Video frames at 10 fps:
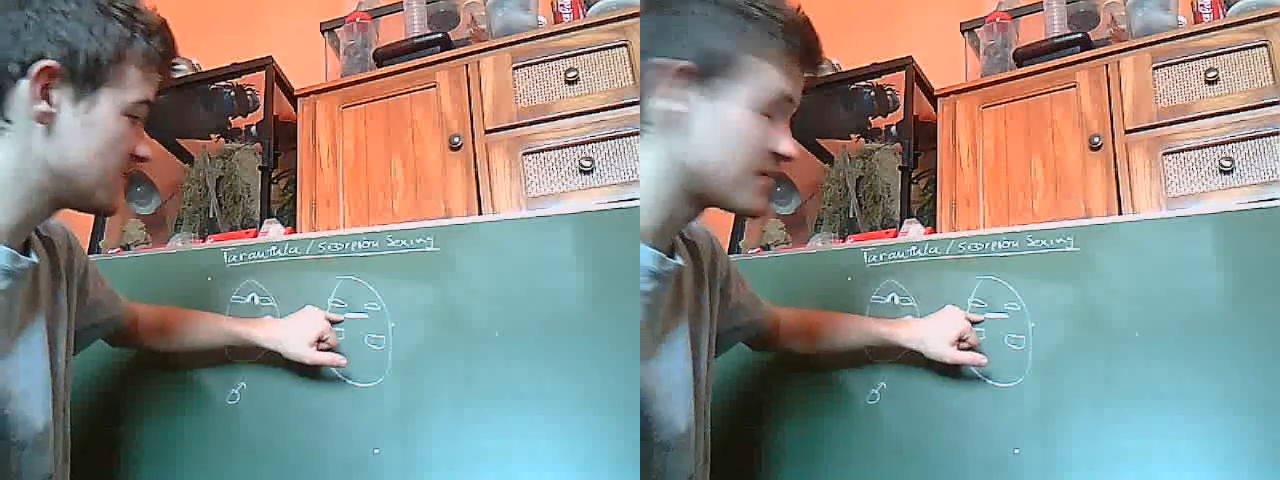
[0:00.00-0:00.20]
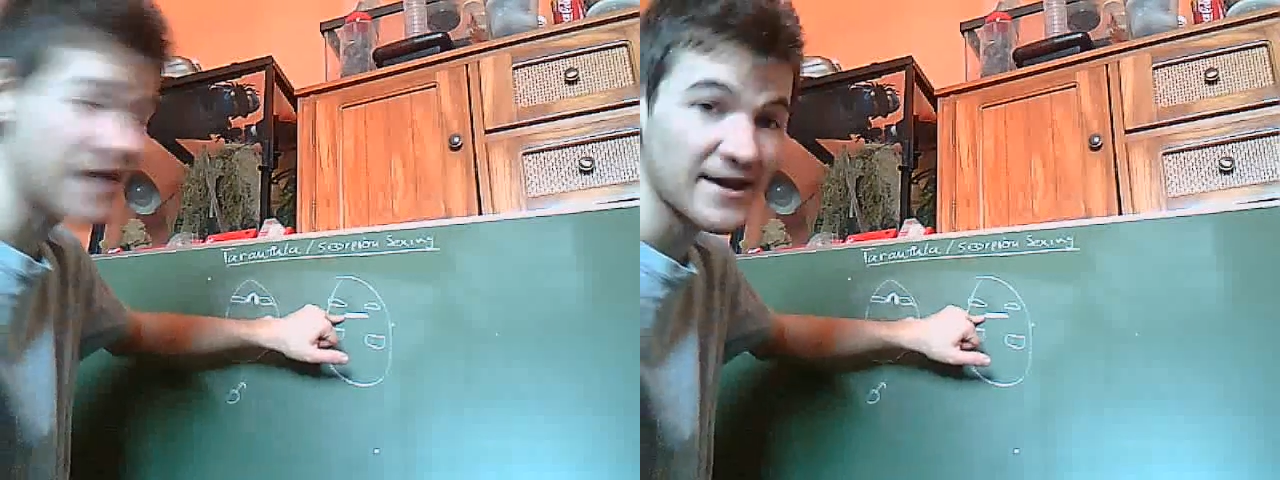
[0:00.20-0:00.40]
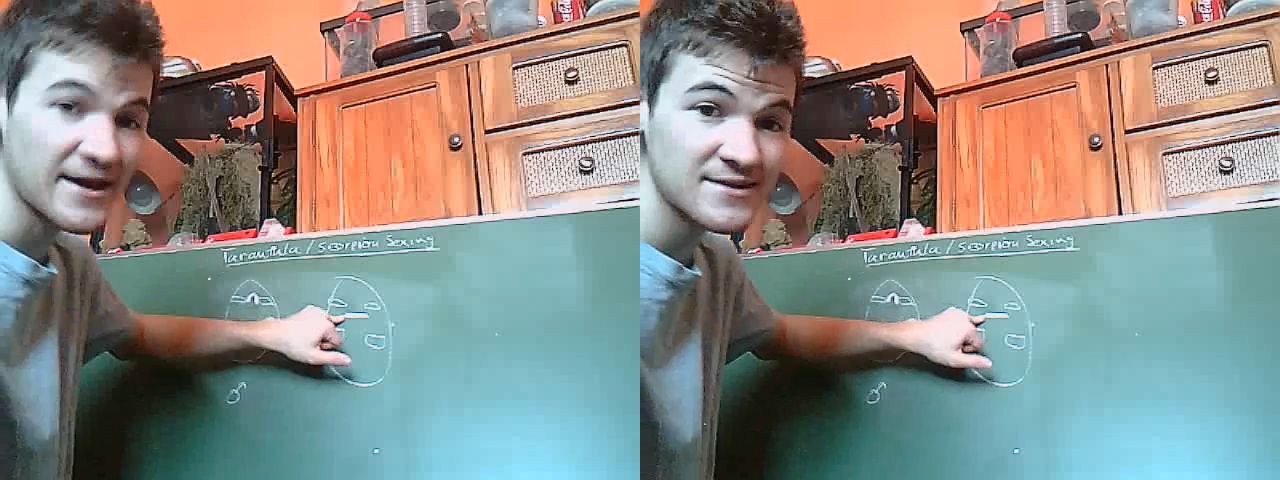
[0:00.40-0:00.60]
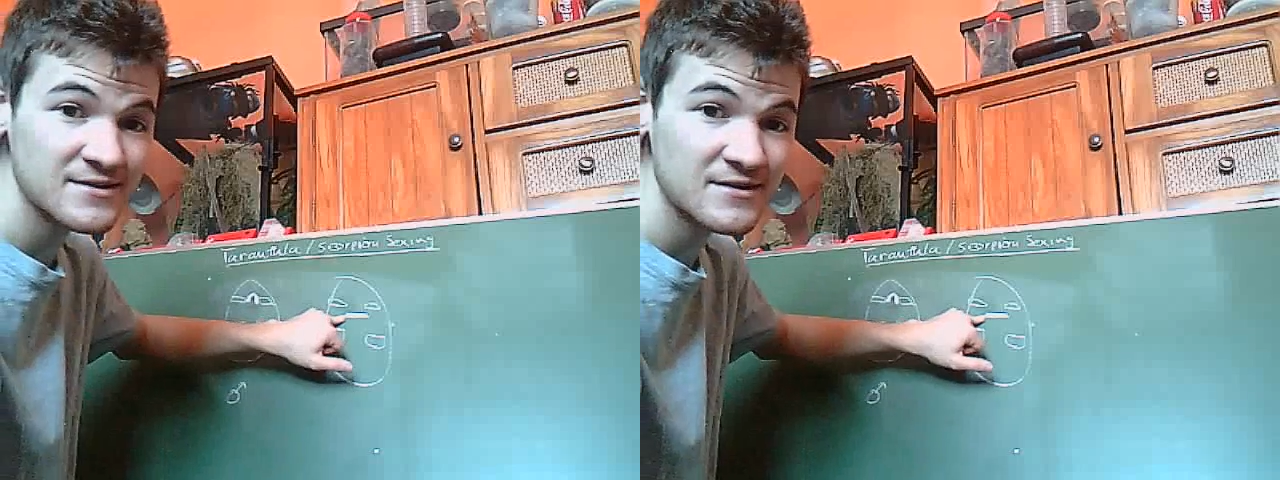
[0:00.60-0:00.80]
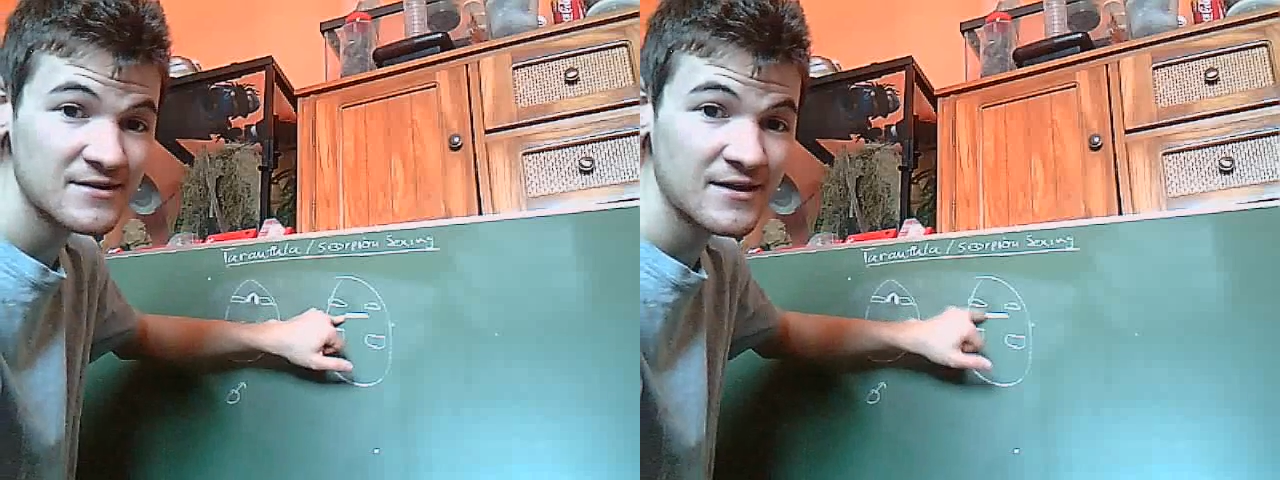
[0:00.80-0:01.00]
that,
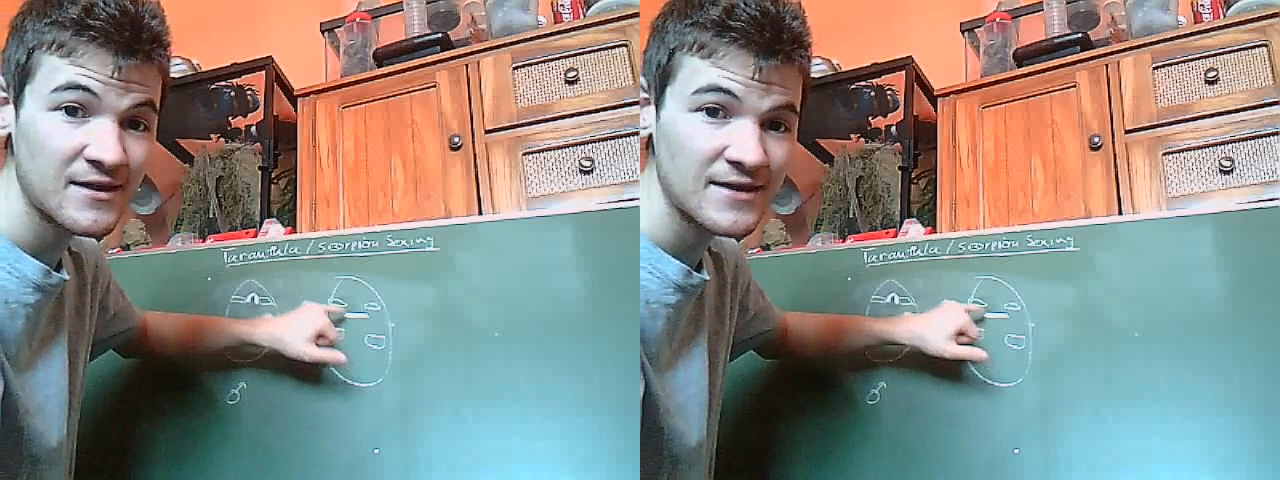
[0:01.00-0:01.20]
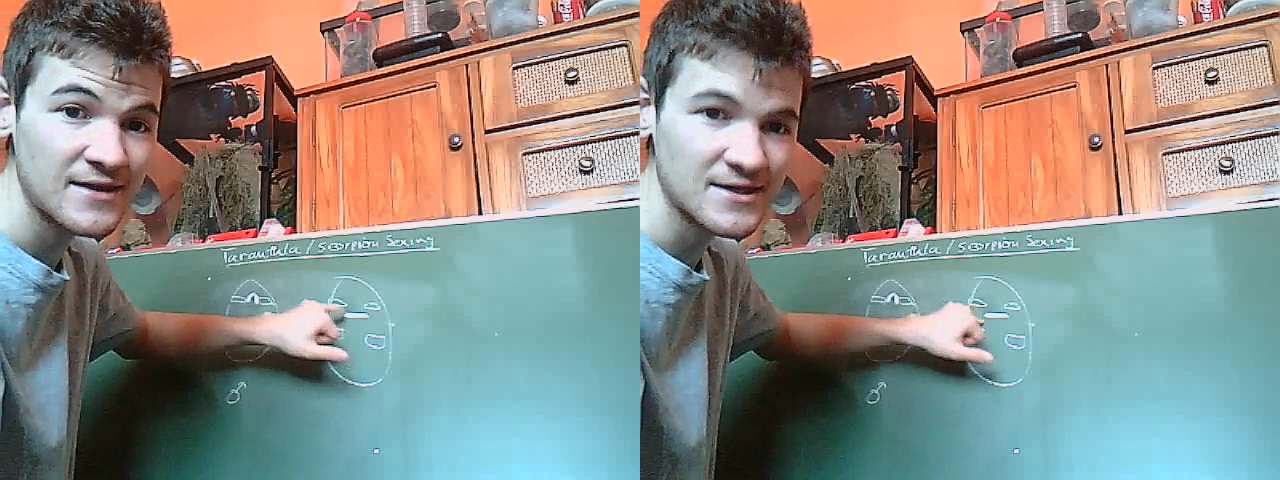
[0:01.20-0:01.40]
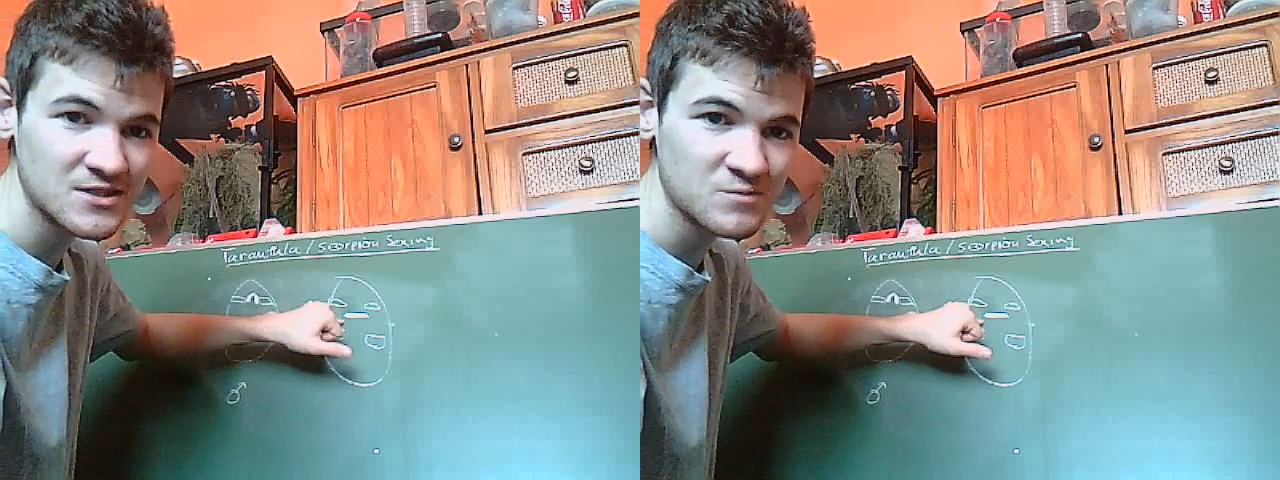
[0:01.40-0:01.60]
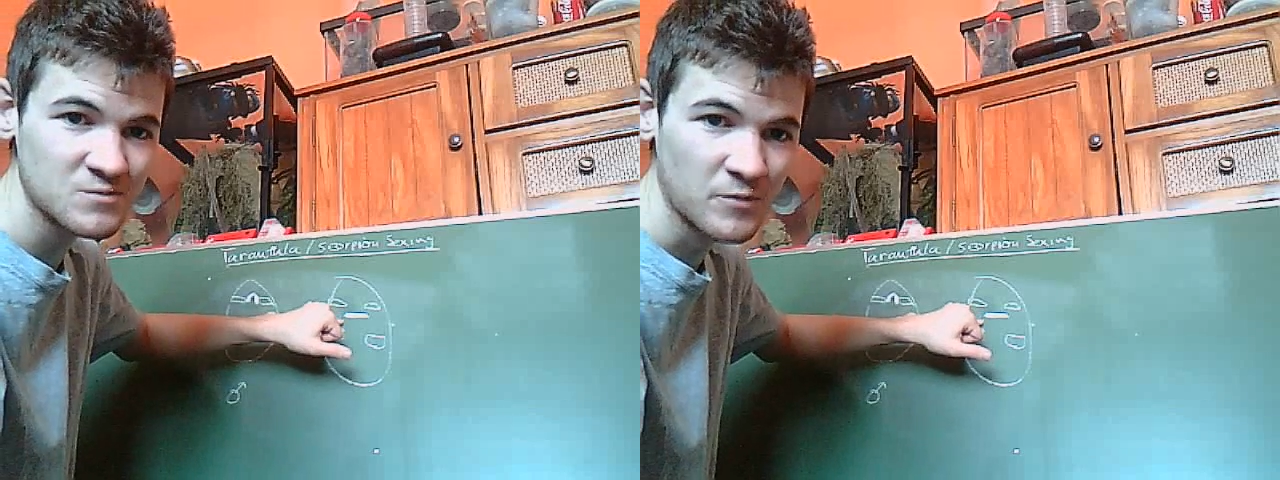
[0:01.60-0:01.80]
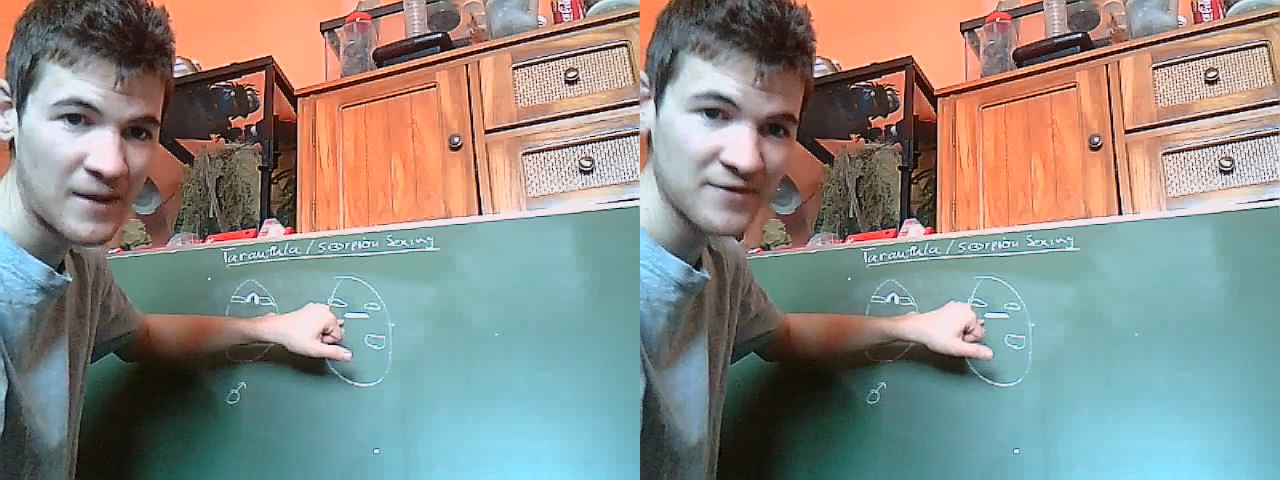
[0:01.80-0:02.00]
that's
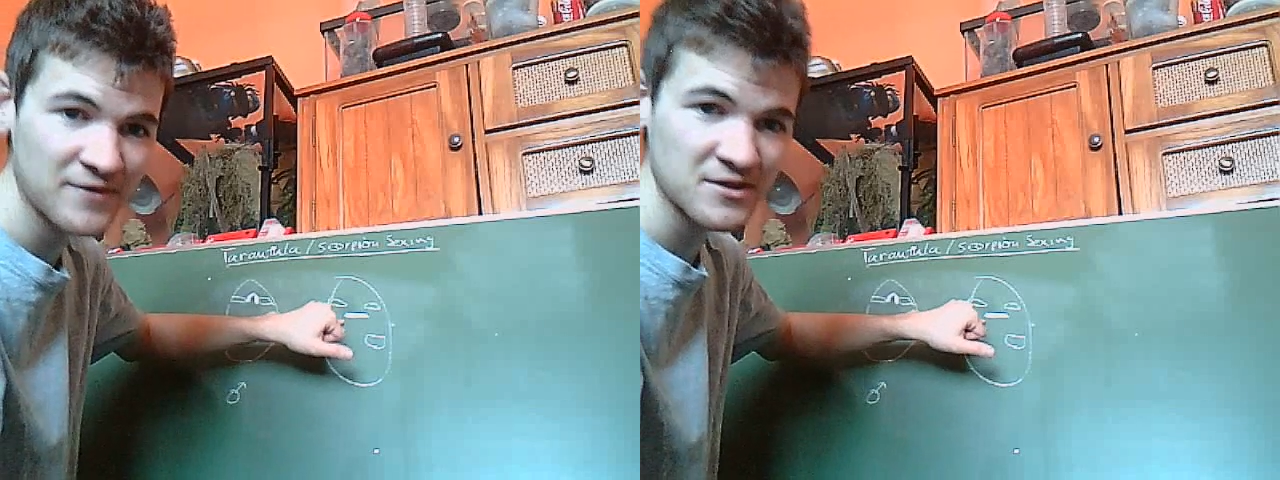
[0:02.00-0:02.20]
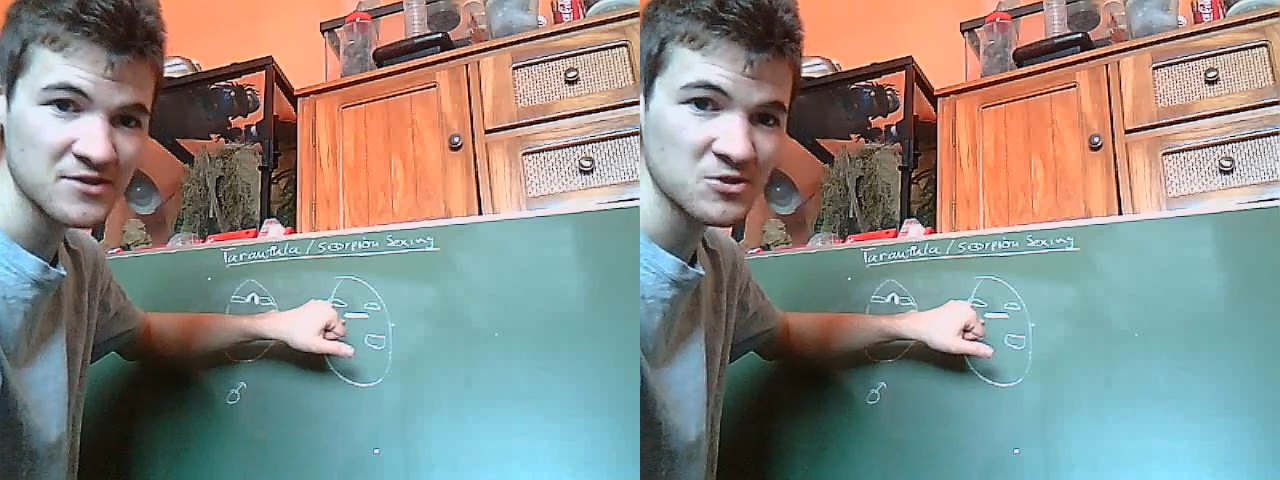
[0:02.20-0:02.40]
spermatogenes.